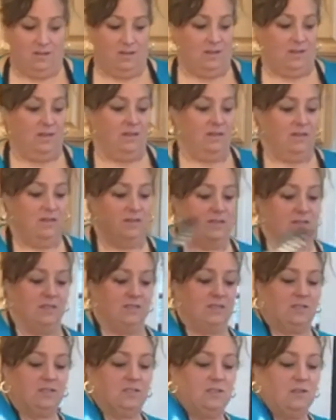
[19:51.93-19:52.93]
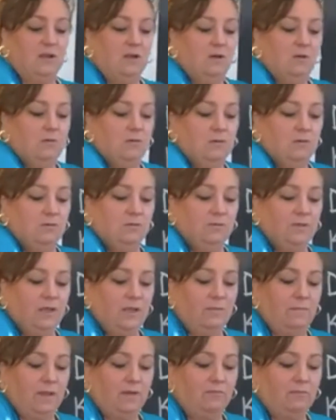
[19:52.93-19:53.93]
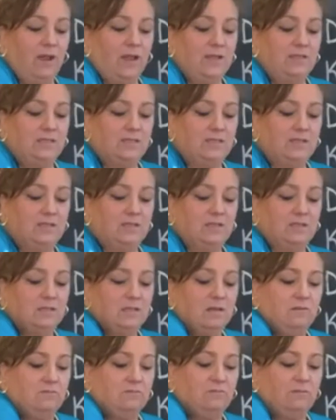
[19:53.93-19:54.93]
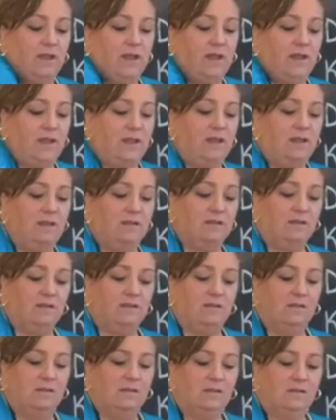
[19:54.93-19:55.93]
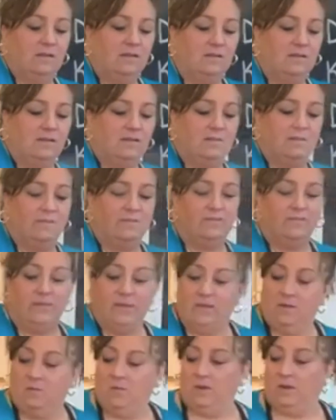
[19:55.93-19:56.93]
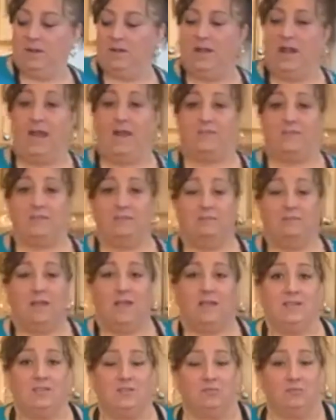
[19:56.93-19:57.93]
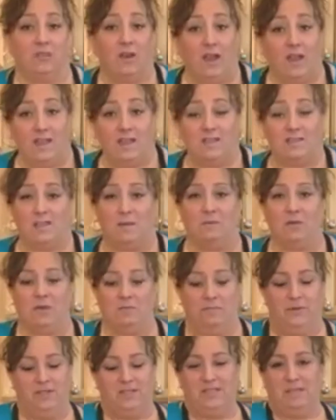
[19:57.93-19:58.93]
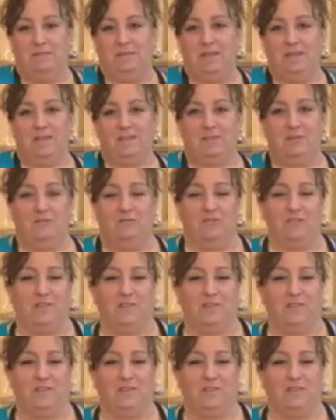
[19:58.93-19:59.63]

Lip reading: this. It's so, oh yeah, my rice is ready. We're gonna have some nice rice. I'm gonna put some of this over the